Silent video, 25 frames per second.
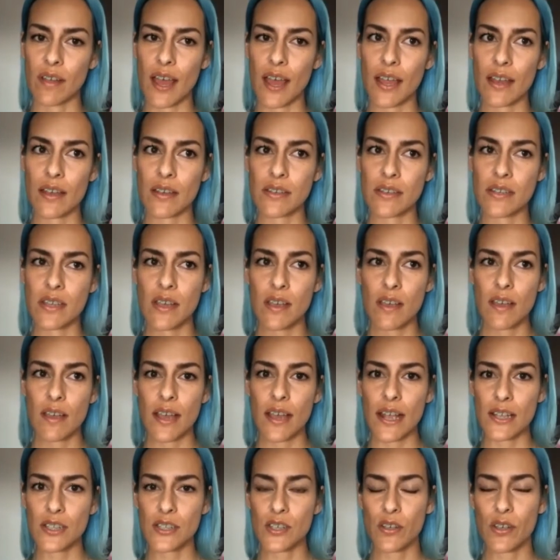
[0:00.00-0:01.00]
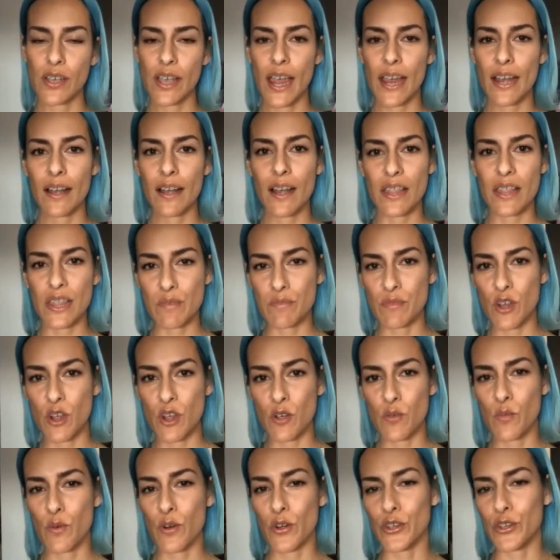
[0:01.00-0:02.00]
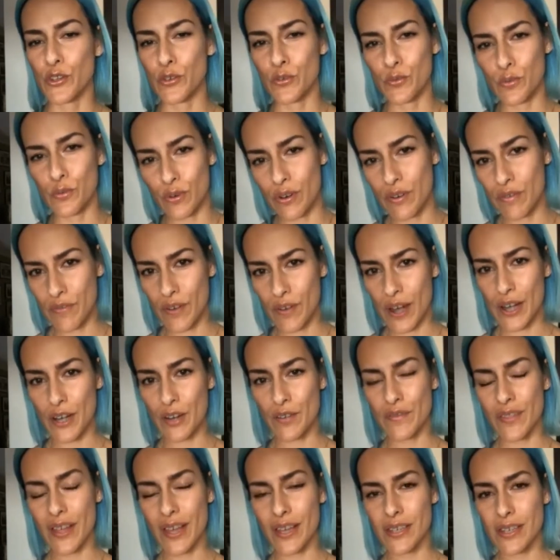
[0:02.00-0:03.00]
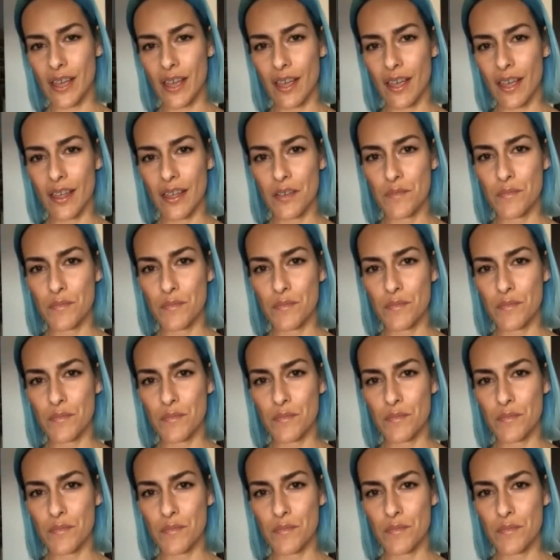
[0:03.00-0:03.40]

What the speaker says: and it's okay to let them know what you were afraid of that day,